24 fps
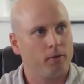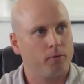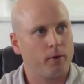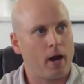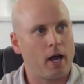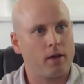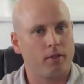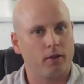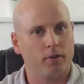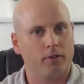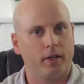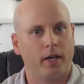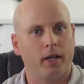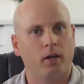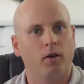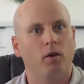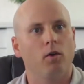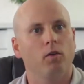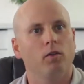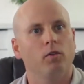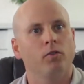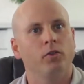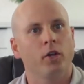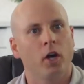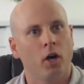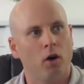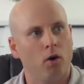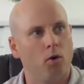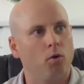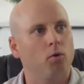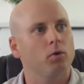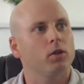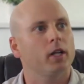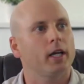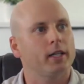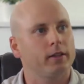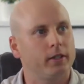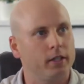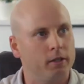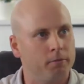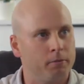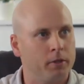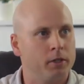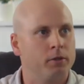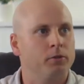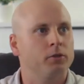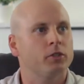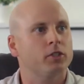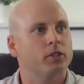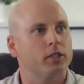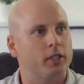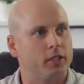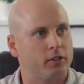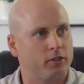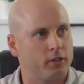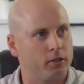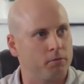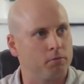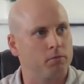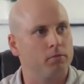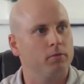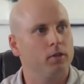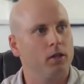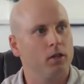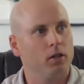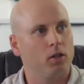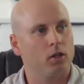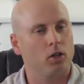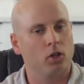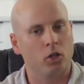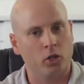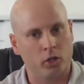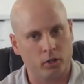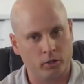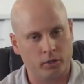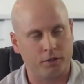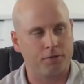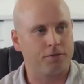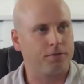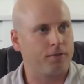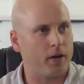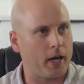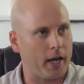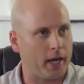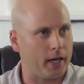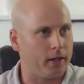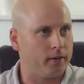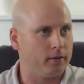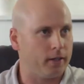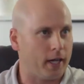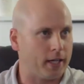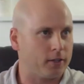rather than no, let the immune system learn to fight.